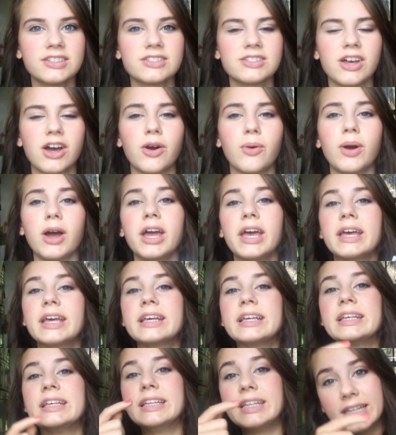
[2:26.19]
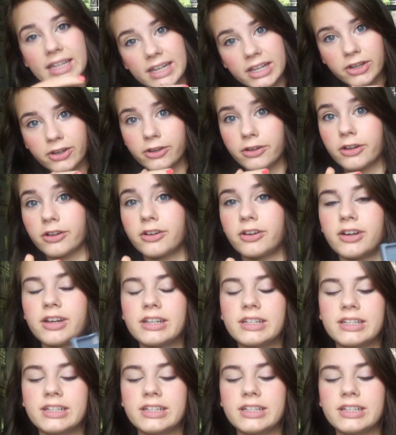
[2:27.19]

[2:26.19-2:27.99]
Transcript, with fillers: So get it, girl.